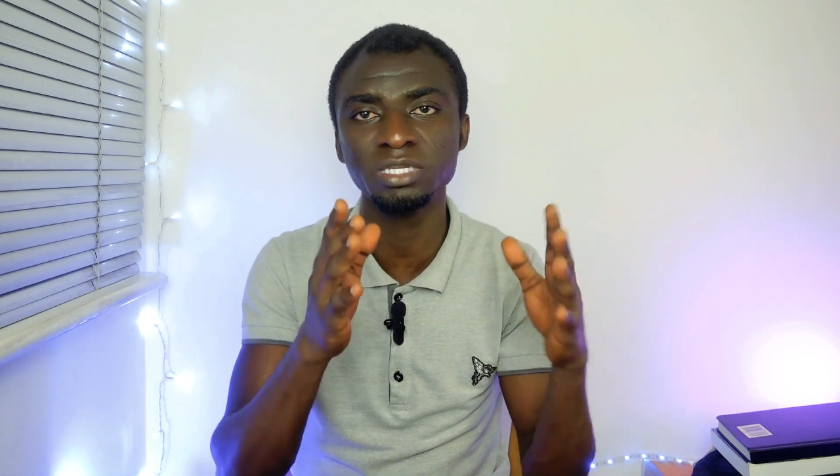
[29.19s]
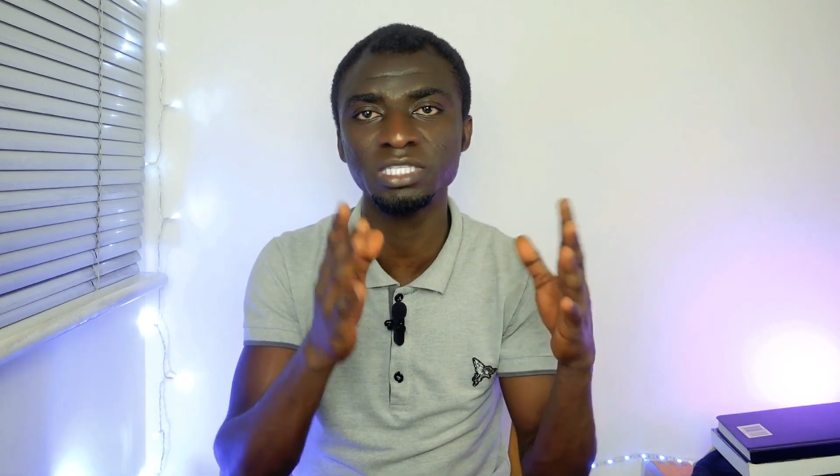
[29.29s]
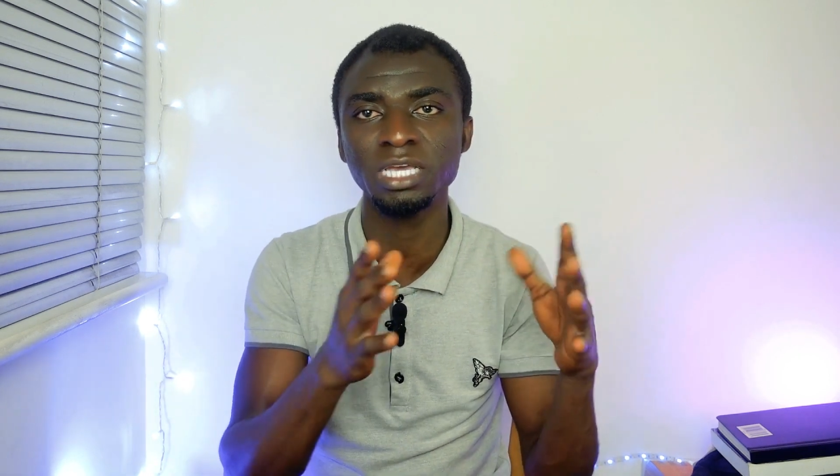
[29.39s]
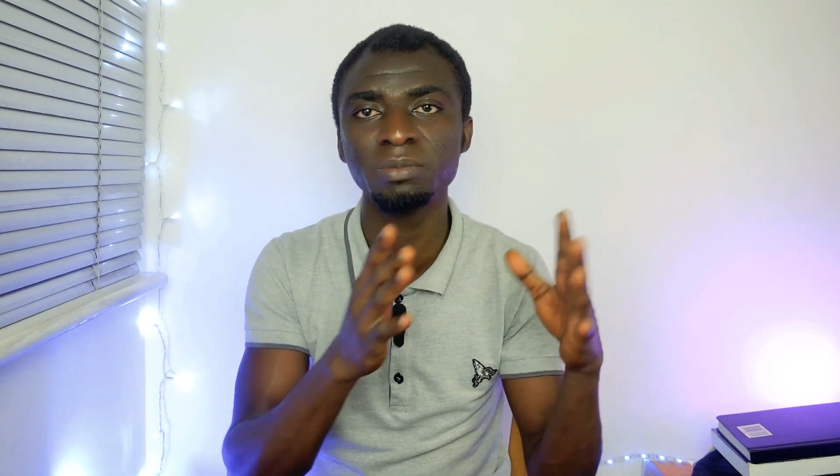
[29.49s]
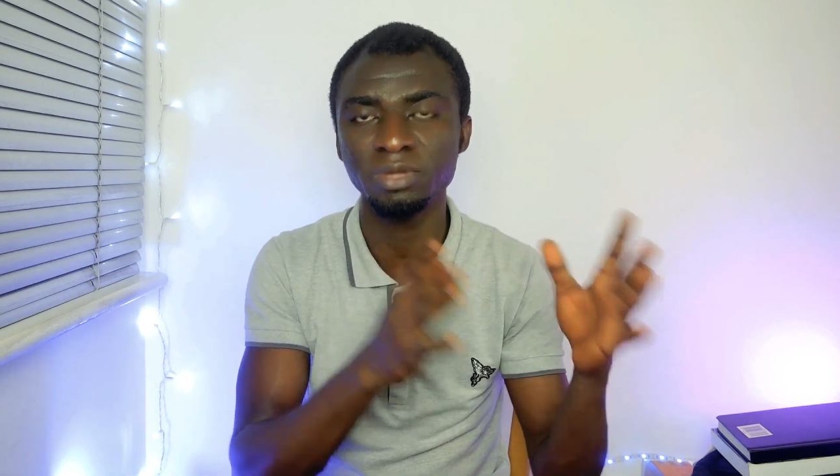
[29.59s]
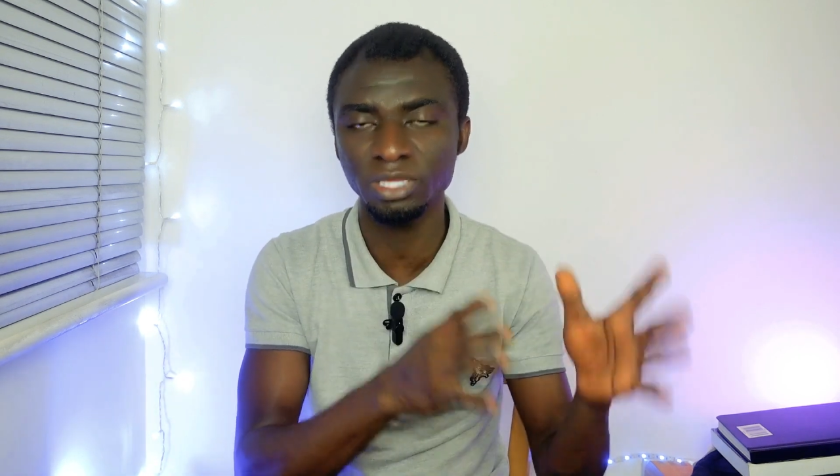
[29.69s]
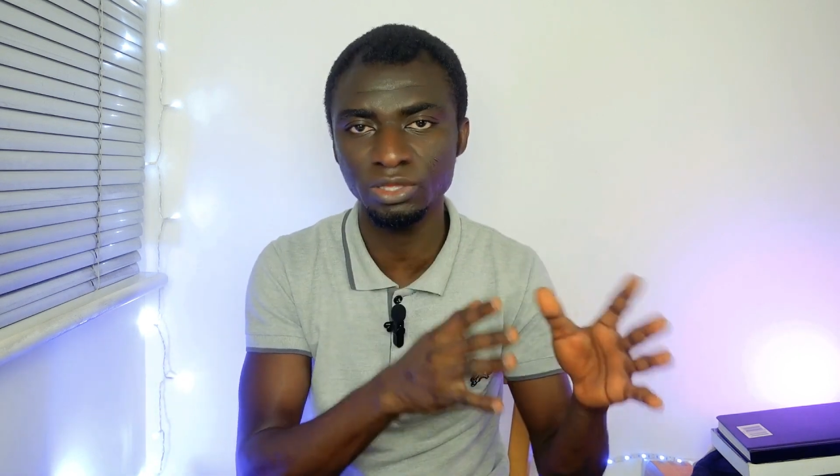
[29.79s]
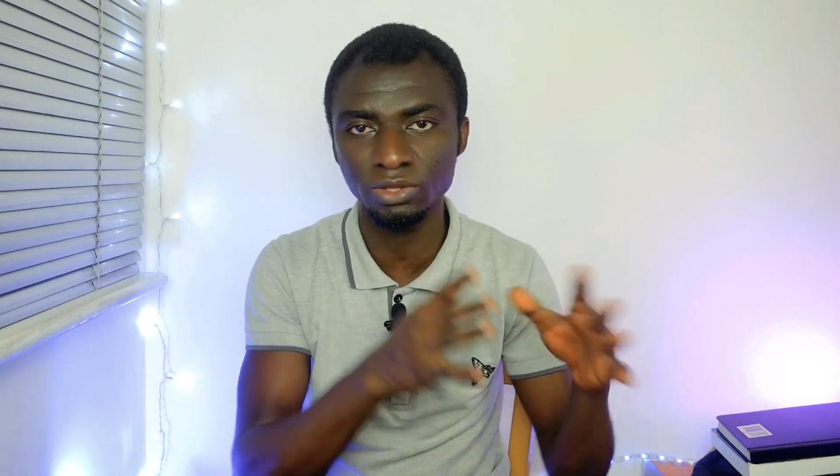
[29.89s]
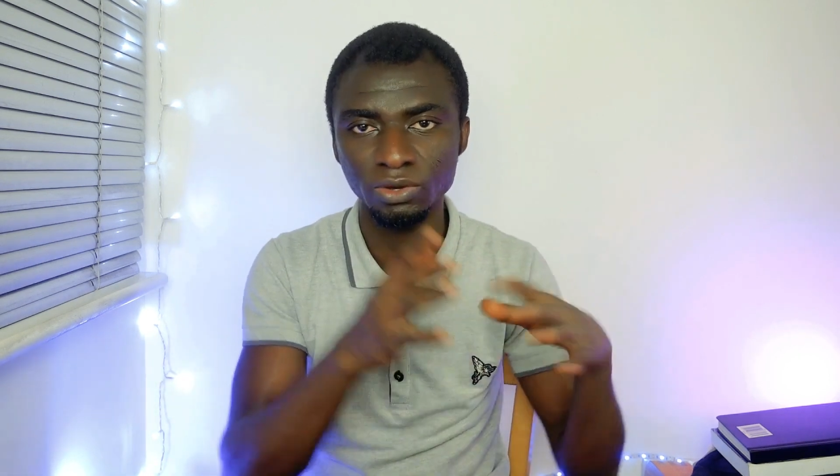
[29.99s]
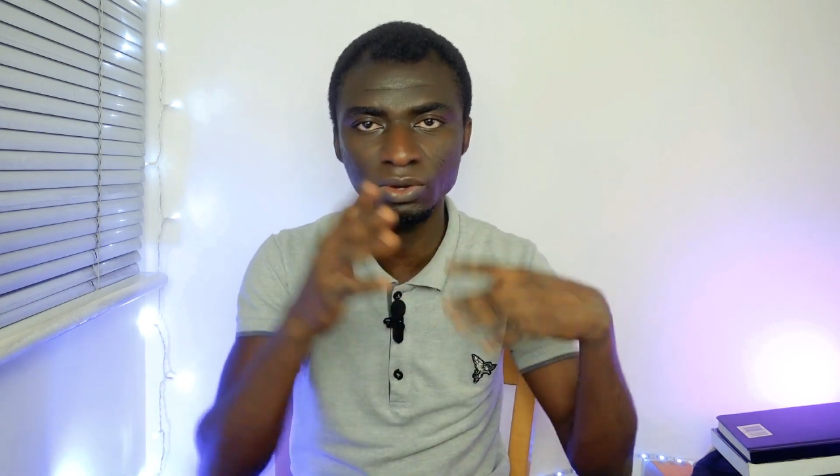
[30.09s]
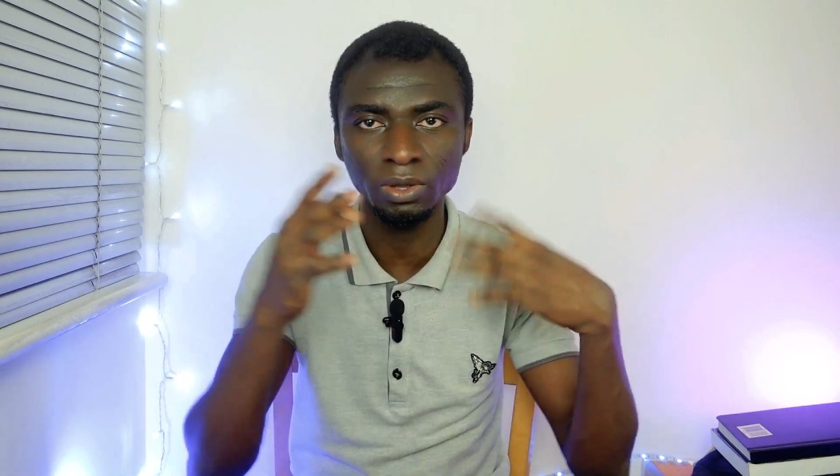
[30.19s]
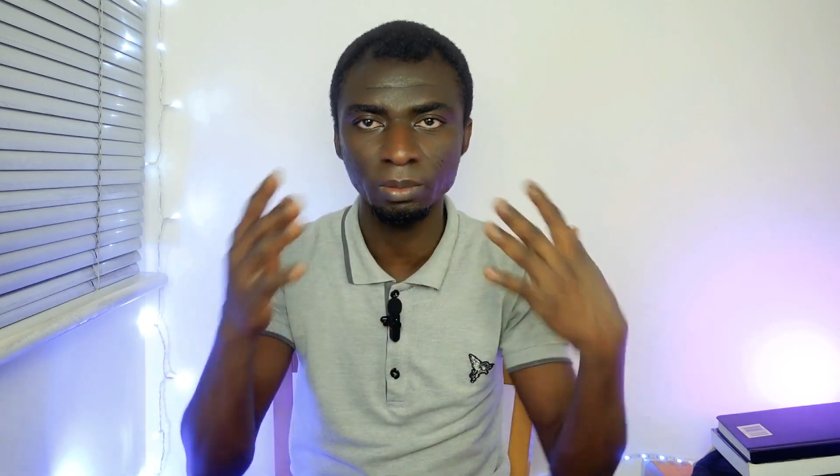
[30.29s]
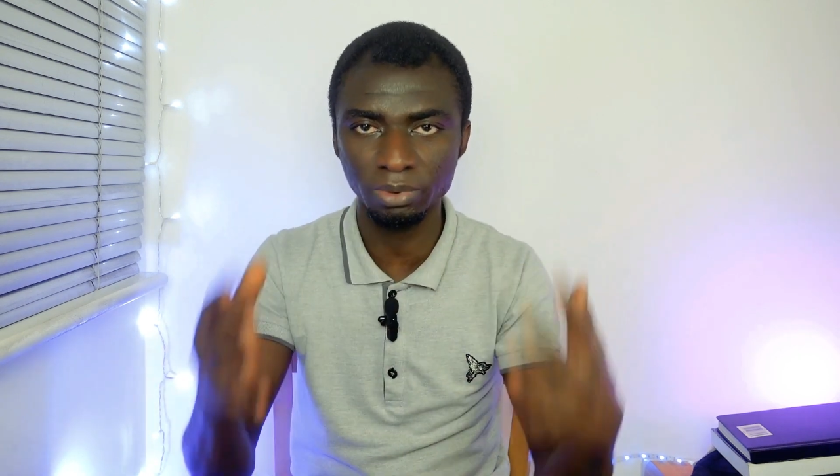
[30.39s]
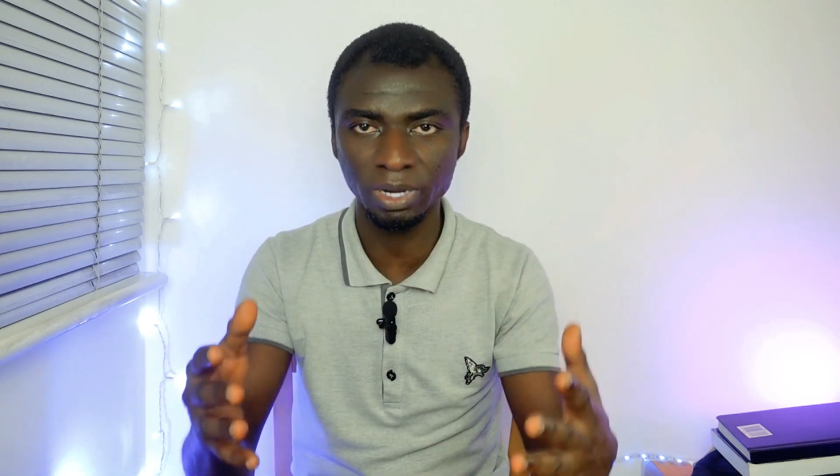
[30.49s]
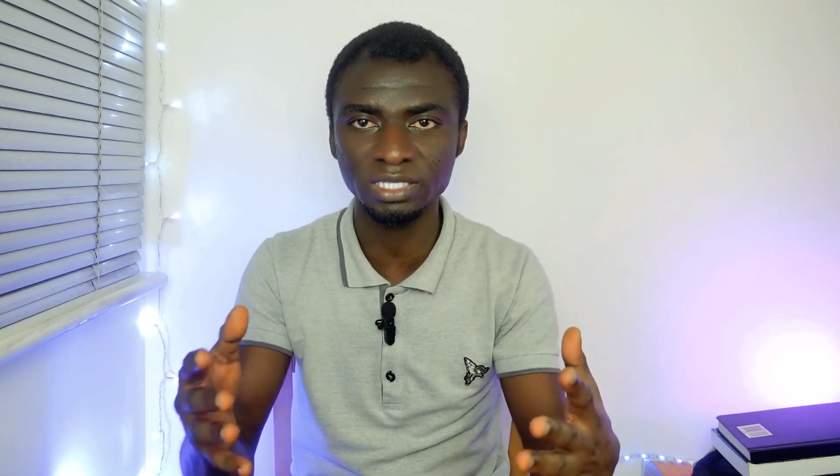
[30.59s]
them in your
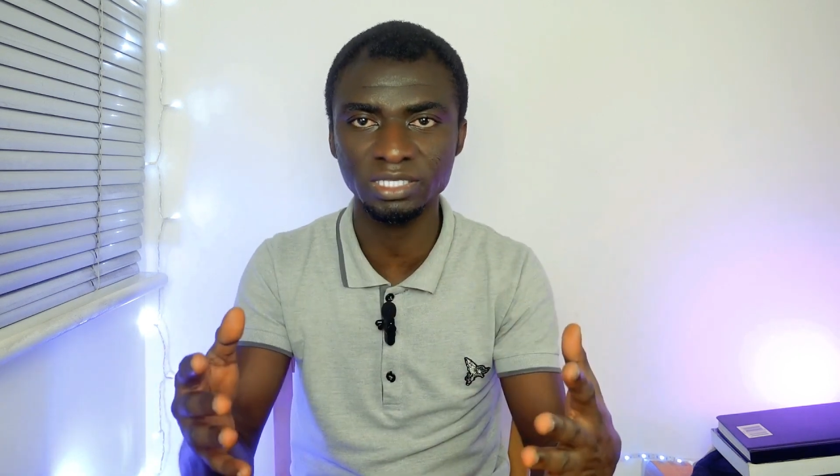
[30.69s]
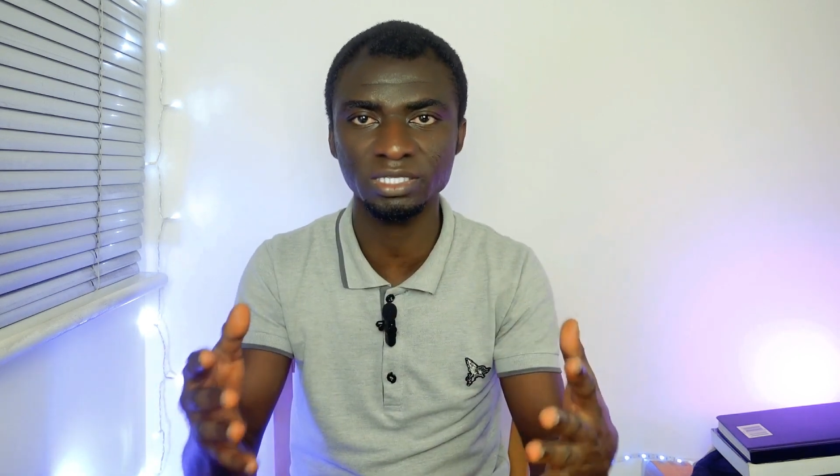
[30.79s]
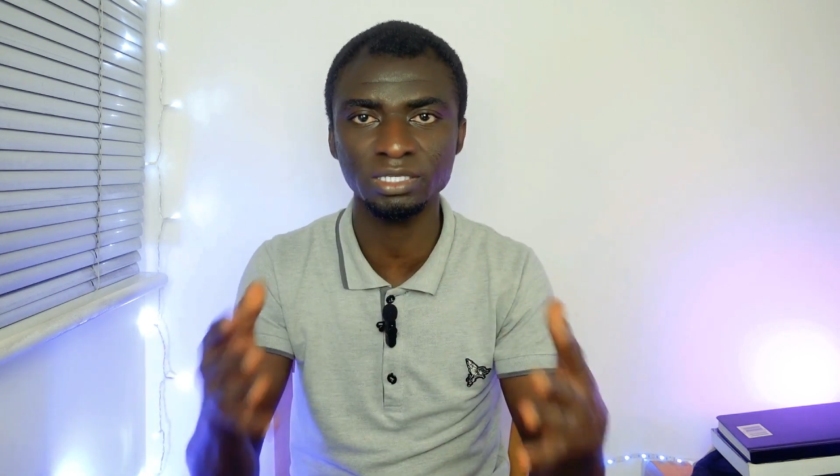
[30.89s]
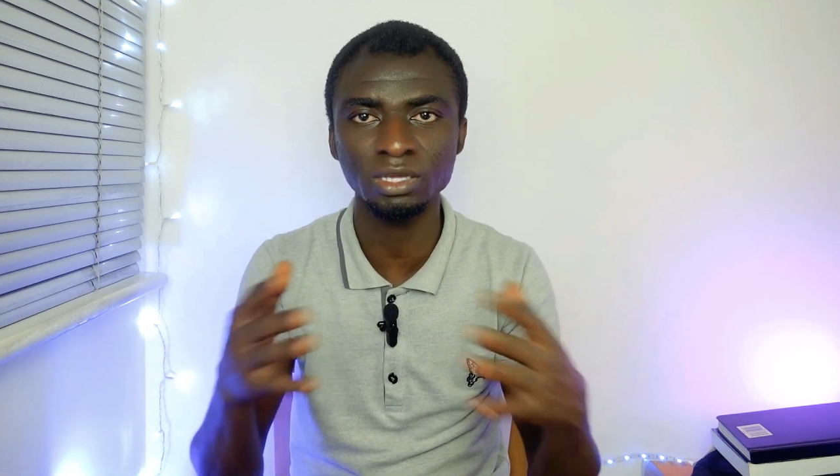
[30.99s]
practice